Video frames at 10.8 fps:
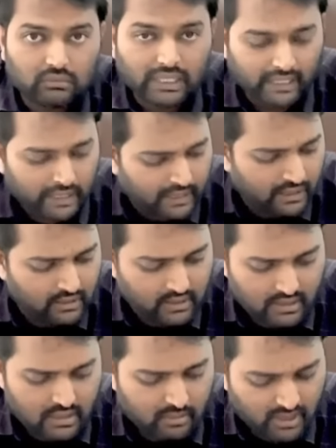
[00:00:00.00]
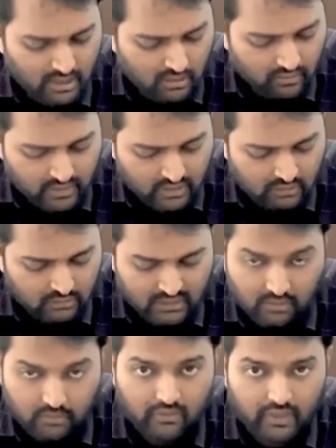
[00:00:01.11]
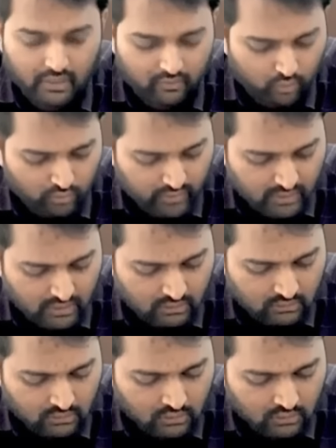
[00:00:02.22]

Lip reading: Again, this is a special question, December 24 question.